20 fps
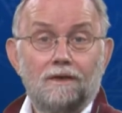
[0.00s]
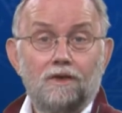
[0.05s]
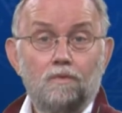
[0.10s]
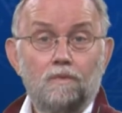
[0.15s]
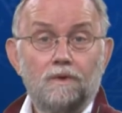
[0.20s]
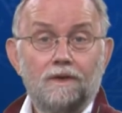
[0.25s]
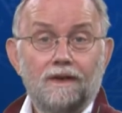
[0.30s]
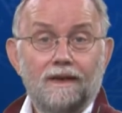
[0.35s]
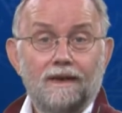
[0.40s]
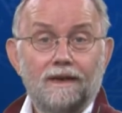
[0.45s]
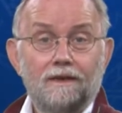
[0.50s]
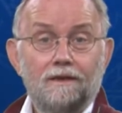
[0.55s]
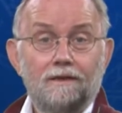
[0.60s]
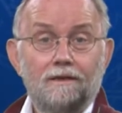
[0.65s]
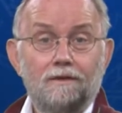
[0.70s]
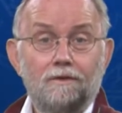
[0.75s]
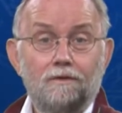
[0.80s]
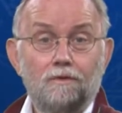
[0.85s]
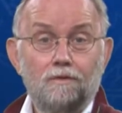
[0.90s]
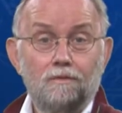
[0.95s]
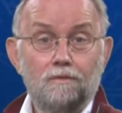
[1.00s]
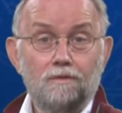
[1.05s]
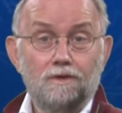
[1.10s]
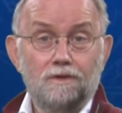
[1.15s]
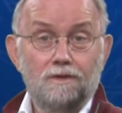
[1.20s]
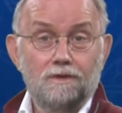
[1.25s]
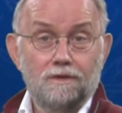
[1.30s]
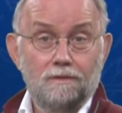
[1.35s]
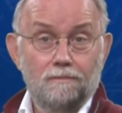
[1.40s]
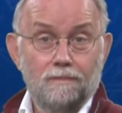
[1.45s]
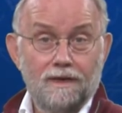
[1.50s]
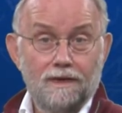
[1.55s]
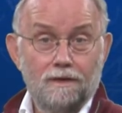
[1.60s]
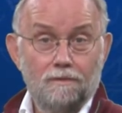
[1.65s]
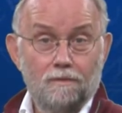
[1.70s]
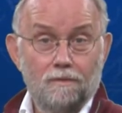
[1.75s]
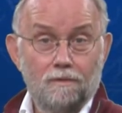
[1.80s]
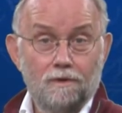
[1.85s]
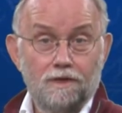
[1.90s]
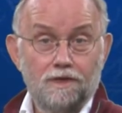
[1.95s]
You would like to use
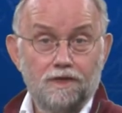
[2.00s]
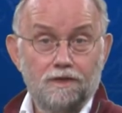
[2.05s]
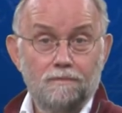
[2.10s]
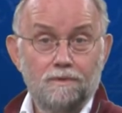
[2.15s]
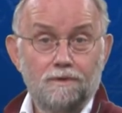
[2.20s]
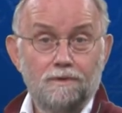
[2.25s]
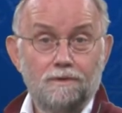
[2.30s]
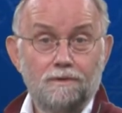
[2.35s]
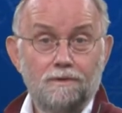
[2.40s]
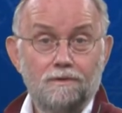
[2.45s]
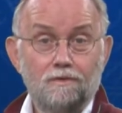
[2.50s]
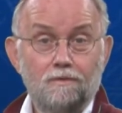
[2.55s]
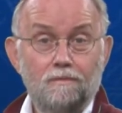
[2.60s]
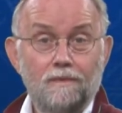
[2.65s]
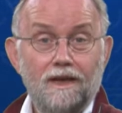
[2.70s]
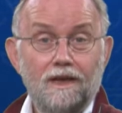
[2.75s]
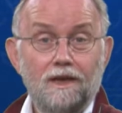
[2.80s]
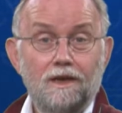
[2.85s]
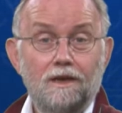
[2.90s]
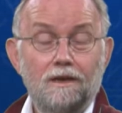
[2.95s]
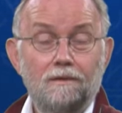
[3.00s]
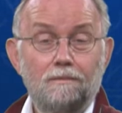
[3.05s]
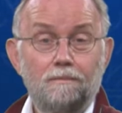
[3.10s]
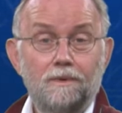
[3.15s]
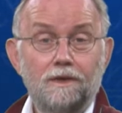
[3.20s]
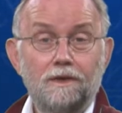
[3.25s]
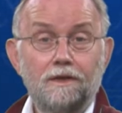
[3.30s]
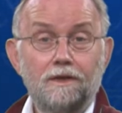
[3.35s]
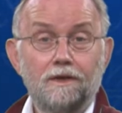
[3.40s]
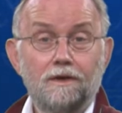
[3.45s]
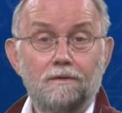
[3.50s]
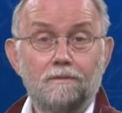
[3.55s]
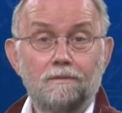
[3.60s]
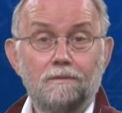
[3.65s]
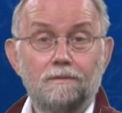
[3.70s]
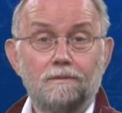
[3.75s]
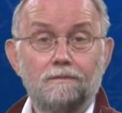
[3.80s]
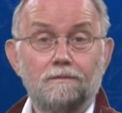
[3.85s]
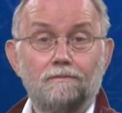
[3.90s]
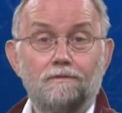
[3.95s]
microorganisms to make
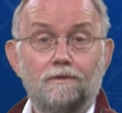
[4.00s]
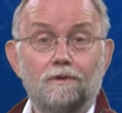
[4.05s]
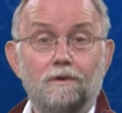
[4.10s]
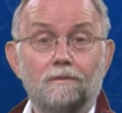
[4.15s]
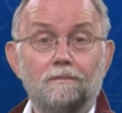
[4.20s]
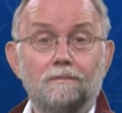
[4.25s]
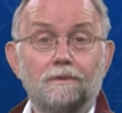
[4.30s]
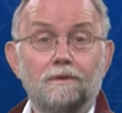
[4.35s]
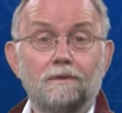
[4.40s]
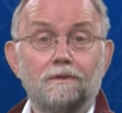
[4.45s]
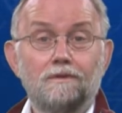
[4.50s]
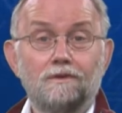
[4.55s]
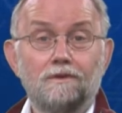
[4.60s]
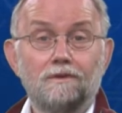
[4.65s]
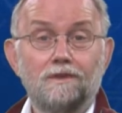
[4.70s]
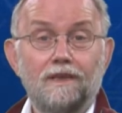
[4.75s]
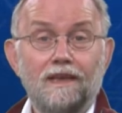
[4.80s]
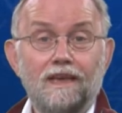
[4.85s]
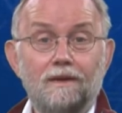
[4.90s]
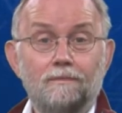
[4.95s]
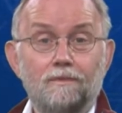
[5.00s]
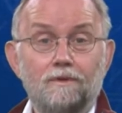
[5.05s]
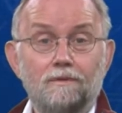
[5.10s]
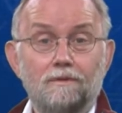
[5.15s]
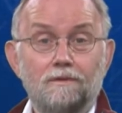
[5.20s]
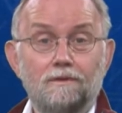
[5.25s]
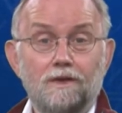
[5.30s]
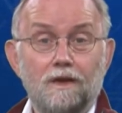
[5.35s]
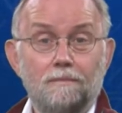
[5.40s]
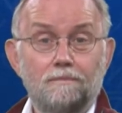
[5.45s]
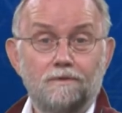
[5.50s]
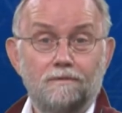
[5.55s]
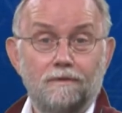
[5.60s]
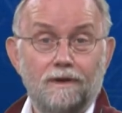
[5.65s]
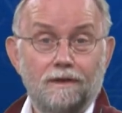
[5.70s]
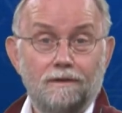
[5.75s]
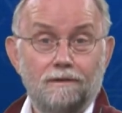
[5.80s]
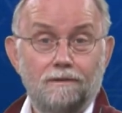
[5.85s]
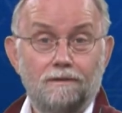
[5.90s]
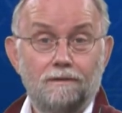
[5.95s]
PDO from sustainable
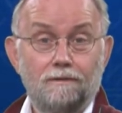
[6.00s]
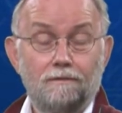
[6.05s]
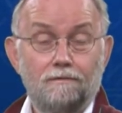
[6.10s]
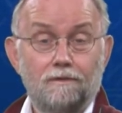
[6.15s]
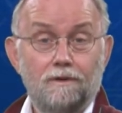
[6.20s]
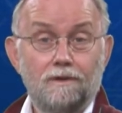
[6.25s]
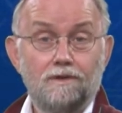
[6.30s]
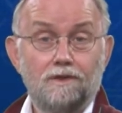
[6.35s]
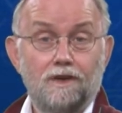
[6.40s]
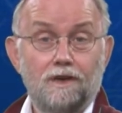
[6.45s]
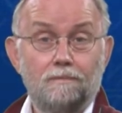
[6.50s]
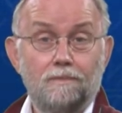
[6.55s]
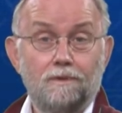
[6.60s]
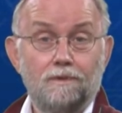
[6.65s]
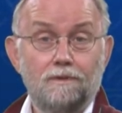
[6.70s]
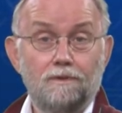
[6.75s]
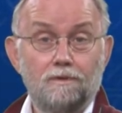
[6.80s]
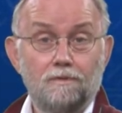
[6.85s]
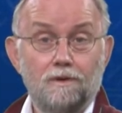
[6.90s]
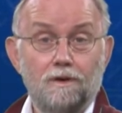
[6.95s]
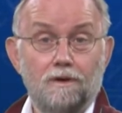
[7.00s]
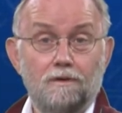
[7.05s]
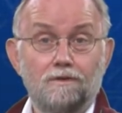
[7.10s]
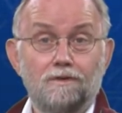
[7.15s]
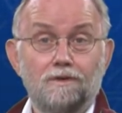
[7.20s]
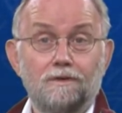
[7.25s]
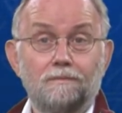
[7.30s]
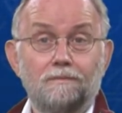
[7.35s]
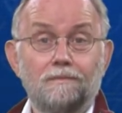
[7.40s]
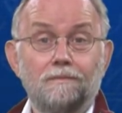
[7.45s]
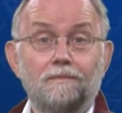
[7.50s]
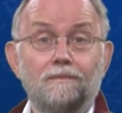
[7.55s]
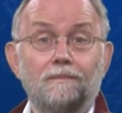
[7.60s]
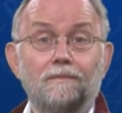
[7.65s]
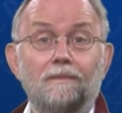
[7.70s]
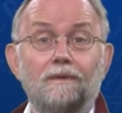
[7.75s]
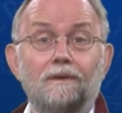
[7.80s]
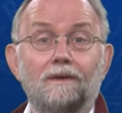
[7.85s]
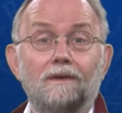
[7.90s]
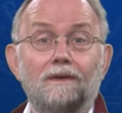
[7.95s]
substrate, for example glucose.
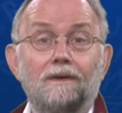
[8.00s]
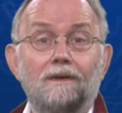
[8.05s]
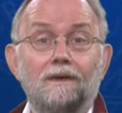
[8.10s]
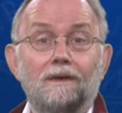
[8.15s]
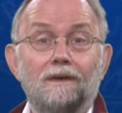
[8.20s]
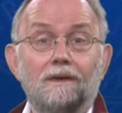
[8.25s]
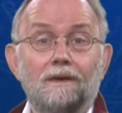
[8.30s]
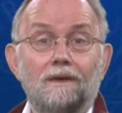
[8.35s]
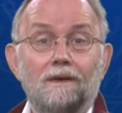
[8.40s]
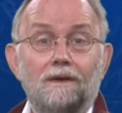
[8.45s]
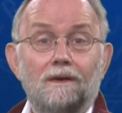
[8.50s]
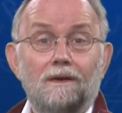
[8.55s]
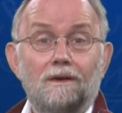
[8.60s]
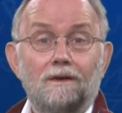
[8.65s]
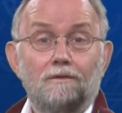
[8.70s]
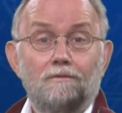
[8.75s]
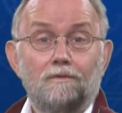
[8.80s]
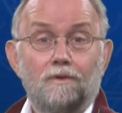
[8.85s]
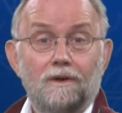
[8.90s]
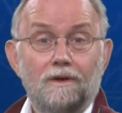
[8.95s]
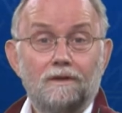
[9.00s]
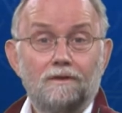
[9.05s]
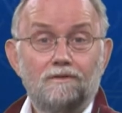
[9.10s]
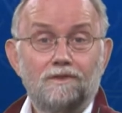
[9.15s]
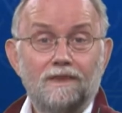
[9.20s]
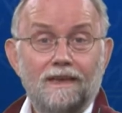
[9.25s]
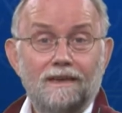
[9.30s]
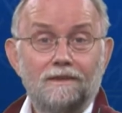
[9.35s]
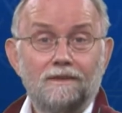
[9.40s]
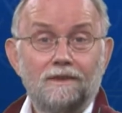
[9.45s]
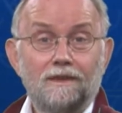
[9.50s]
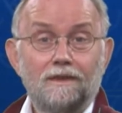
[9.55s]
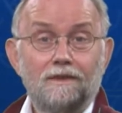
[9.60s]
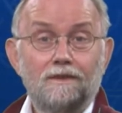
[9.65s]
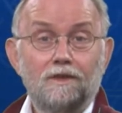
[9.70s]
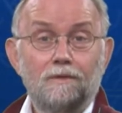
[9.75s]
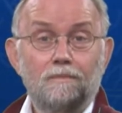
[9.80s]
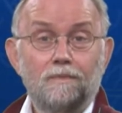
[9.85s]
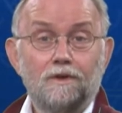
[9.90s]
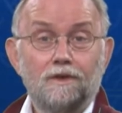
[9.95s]
For understanding
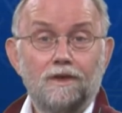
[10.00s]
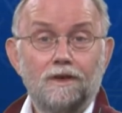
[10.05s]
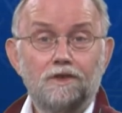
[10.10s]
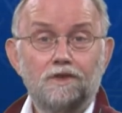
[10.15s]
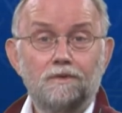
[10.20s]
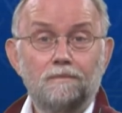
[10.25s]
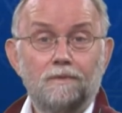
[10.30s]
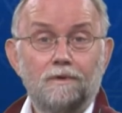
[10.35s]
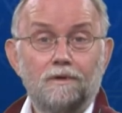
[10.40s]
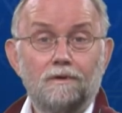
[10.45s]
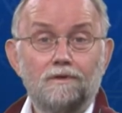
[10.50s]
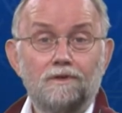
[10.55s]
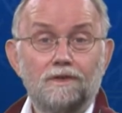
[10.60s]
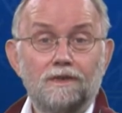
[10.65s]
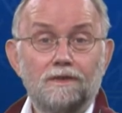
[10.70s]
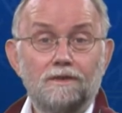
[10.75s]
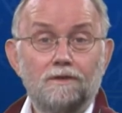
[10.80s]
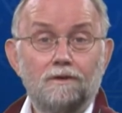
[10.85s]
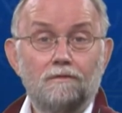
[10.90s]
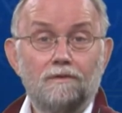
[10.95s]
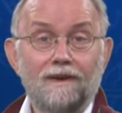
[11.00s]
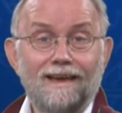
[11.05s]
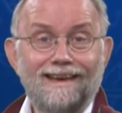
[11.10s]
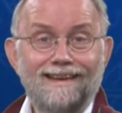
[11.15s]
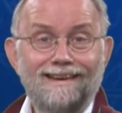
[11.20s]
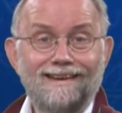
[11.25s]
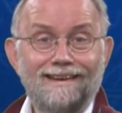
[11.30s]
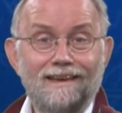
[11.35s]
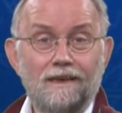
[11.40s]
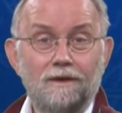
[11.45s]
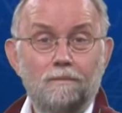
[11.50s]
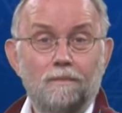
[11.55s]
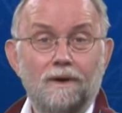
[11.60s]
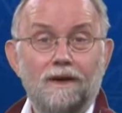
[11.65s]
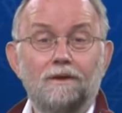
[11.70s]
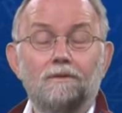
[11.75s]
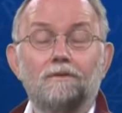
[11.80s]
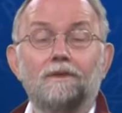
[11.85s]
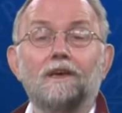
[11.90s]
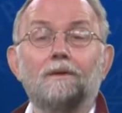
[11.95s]
the production process of any
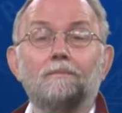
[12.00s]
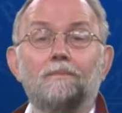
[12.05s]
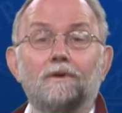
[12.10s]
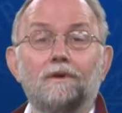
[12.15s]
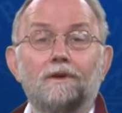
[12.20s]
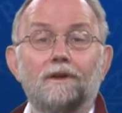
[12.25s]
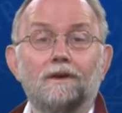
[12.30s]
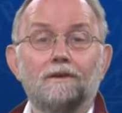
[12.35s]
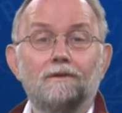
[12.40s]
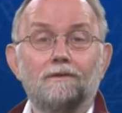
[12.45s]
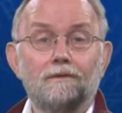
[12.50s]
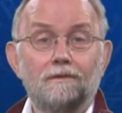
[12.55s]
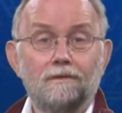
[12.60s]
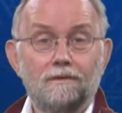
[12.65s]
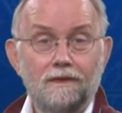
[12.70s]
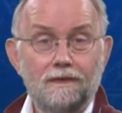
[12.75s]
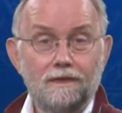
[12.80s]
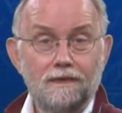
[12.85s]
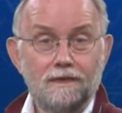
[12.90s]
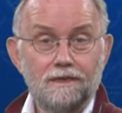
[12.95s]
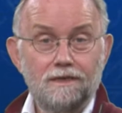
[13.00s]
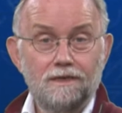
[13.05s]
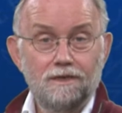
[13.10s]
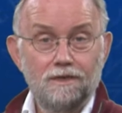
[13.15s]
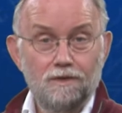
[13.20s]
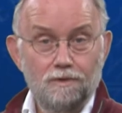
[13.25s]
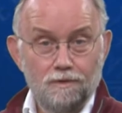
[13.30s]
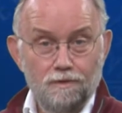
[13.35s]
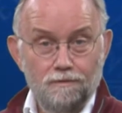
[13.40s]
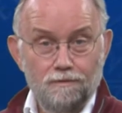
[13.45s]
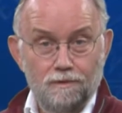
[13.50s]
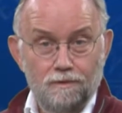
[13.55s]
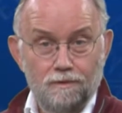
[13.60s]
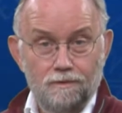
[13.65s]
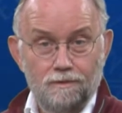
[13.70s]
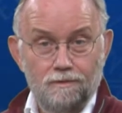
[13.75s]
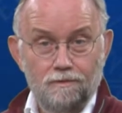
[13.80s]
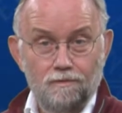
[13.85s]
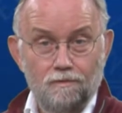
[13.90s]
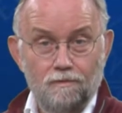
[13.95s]
biotech product, it is
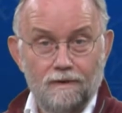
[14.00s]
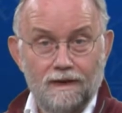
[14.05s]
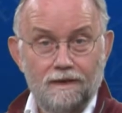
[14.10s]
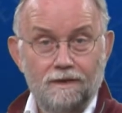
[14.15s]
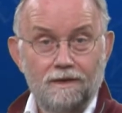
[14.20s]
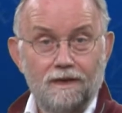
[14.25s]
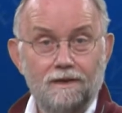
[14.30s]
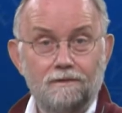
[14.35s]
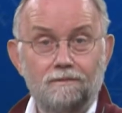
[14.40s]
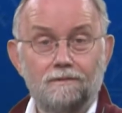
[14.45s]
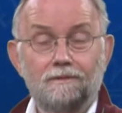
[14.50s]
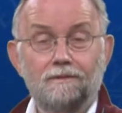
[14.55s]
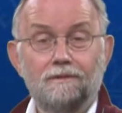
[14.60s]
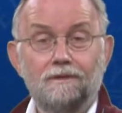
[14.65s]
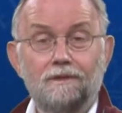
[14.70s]
useful to write down